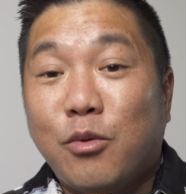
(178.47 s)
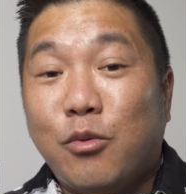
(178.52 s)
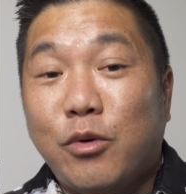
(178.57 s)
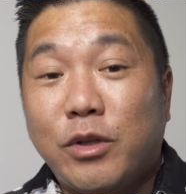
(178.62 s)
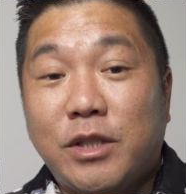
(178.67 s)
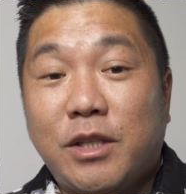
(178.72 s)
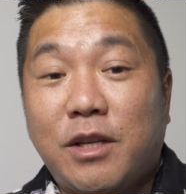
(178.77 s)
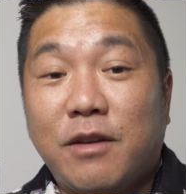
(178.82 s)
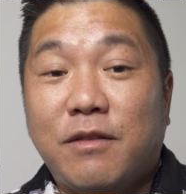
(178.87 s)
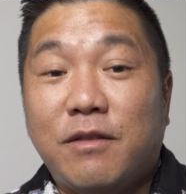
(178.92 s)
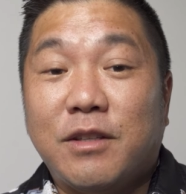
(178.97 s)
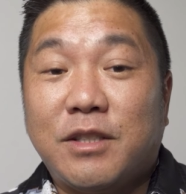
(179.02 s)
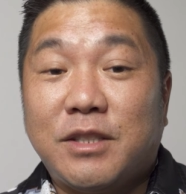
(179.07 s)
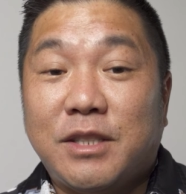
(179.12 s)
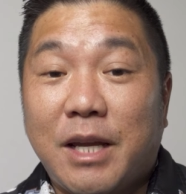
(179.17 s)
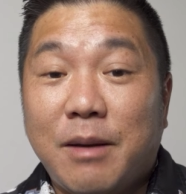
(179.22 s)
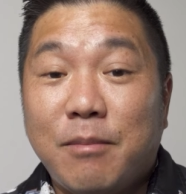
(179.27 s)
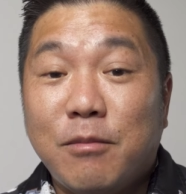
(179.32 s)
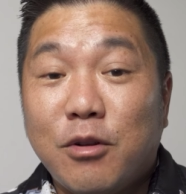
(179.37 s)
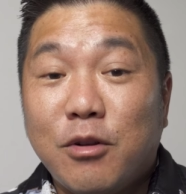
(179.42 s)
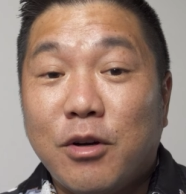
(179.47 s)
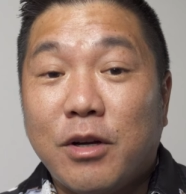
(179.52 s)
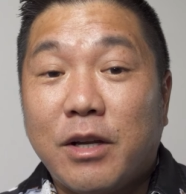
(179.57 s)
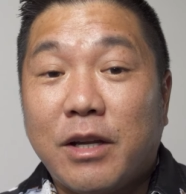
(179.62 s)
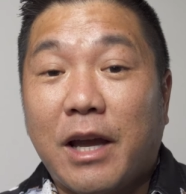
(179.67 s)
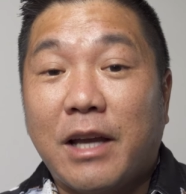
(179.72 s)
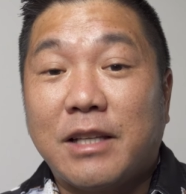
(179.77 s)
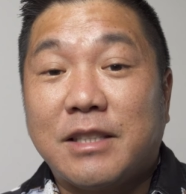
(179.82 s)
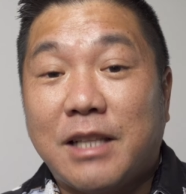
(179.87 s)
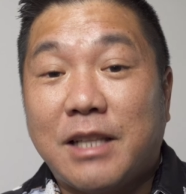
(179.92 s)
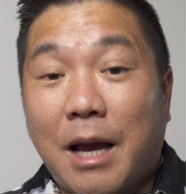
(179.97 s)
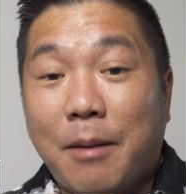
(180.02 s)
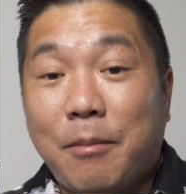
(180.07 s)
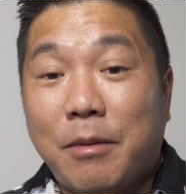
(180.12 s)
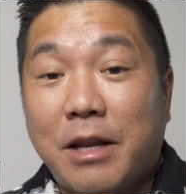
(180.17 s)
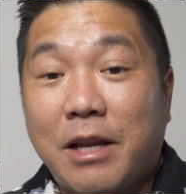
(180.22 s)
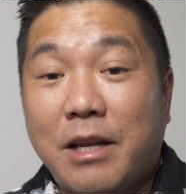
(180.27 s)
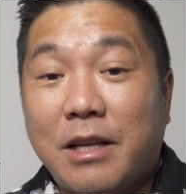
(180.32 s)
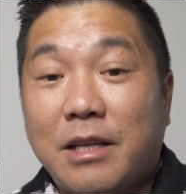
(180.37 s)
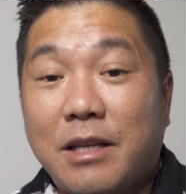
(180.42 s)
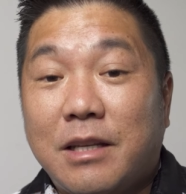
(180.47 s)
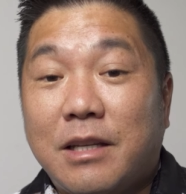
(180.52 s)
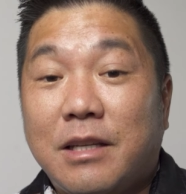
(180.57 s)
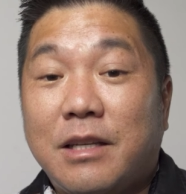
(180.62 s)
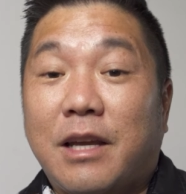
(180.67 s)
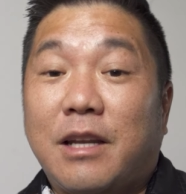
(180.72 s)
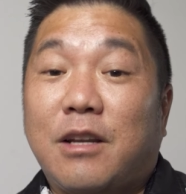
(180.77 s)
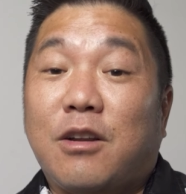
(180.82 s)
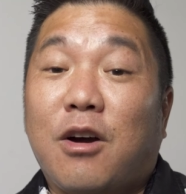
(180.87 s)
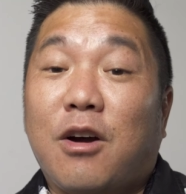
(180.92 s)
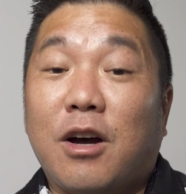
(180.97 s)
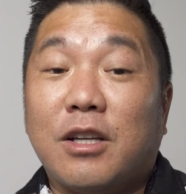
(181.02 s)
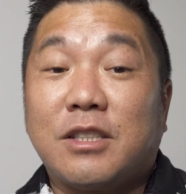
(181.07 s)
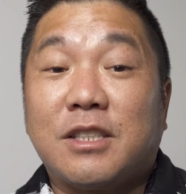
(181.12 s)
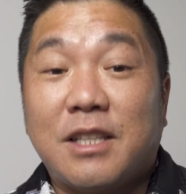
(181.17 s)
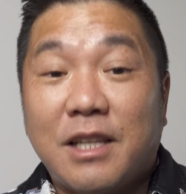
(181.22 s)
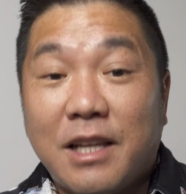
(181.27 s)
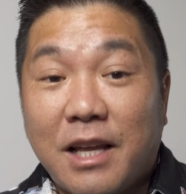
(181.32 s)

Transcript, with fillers: which give the same look as laminate yet cost